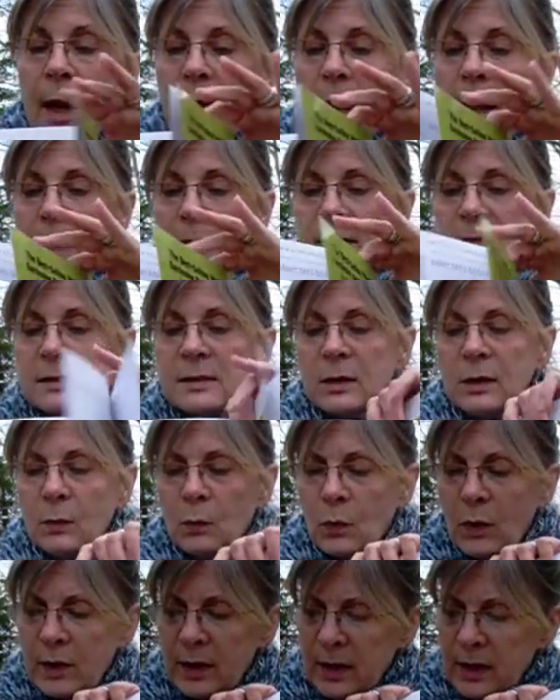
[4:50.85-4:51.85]
And
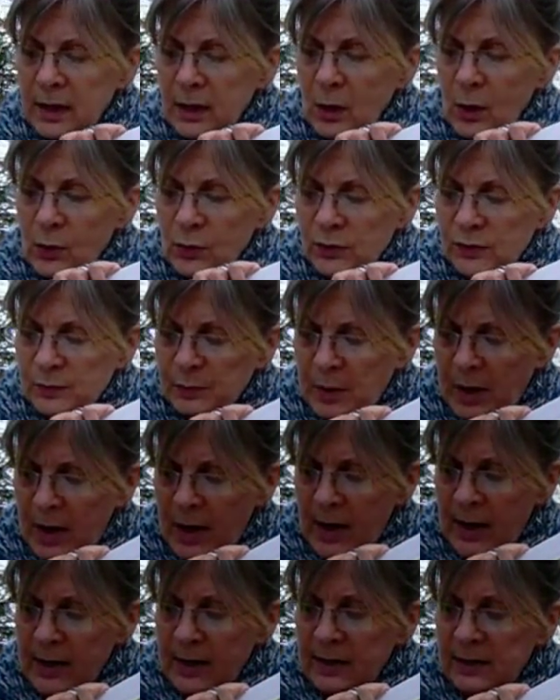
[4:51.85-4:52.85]
what he goes
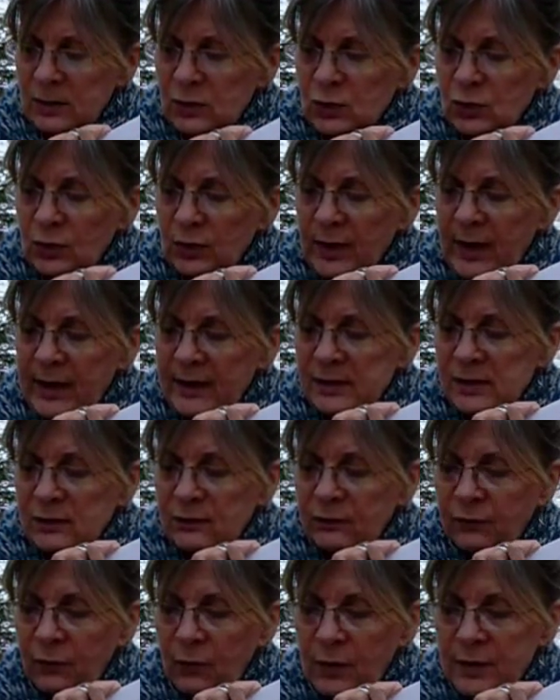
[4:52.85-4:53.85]
by is your last
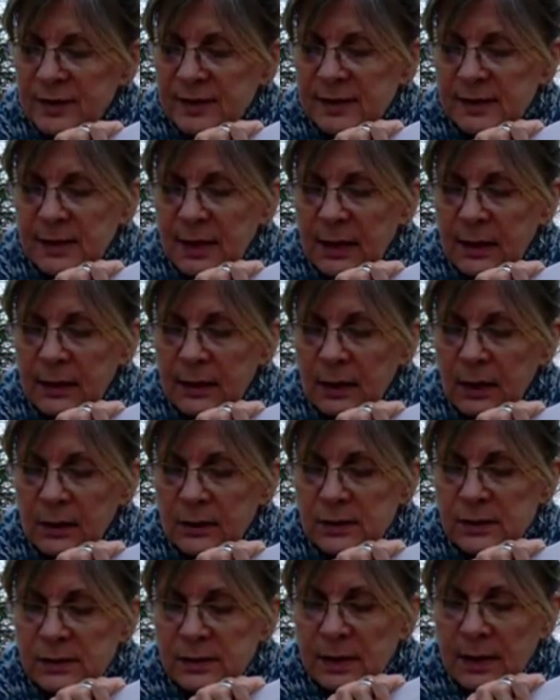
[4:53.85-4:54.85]
frost date.
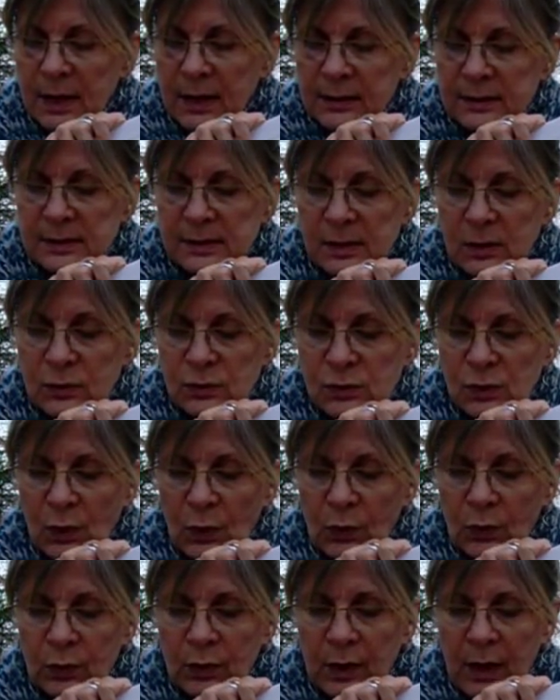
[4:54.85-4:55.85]
So there's a
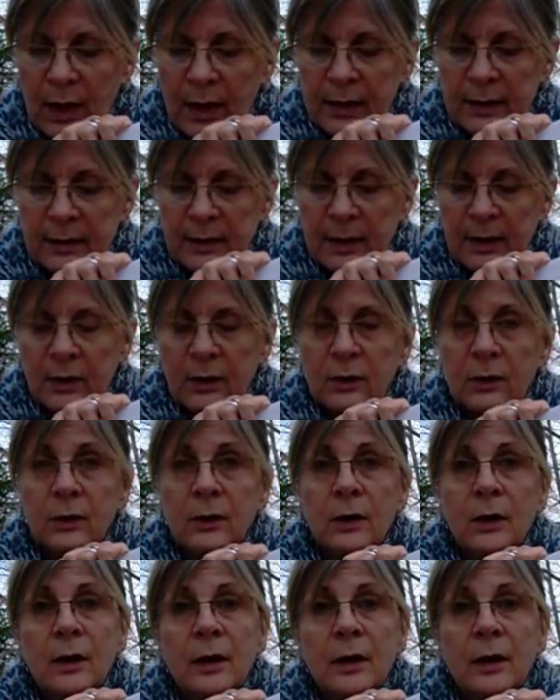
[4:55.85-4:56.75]
whole line there.